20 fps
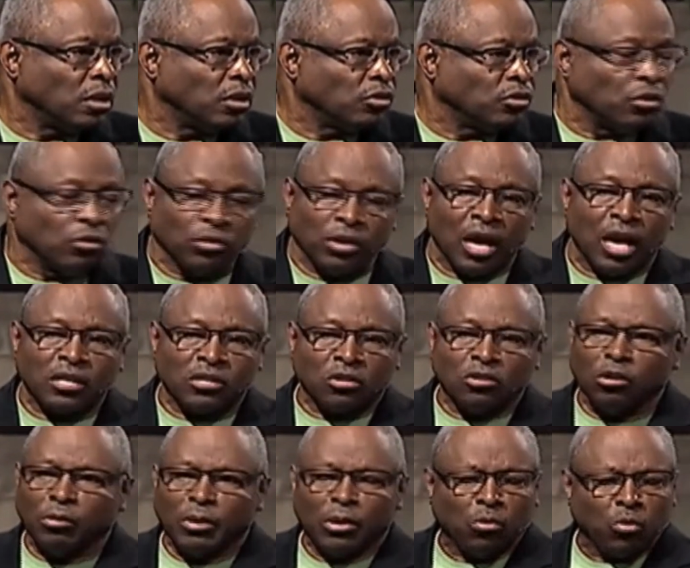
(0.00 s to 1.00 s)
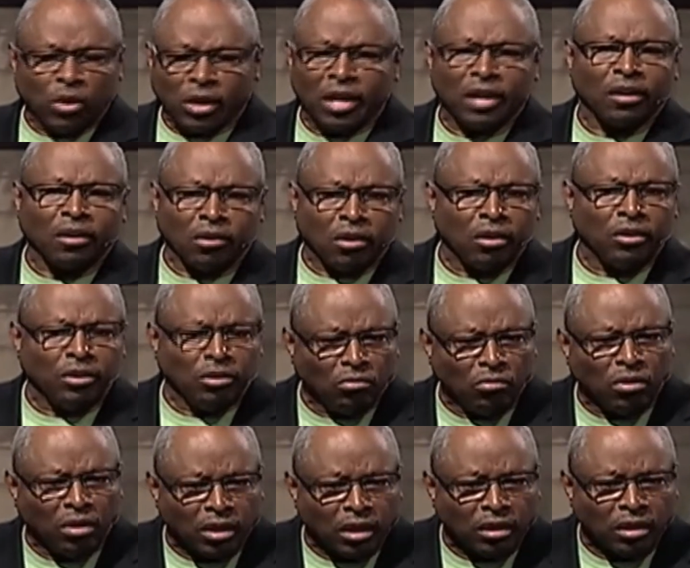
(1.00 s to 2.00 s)
So God's going to look at him, what kind of car you
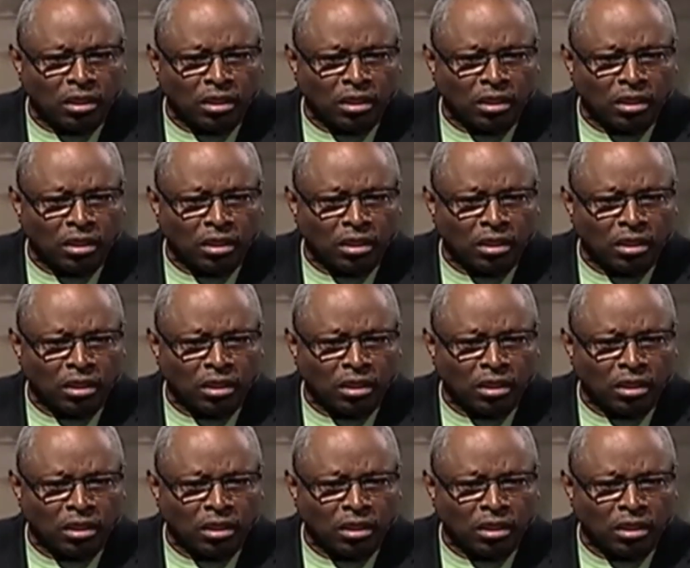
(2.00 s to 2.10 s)
want?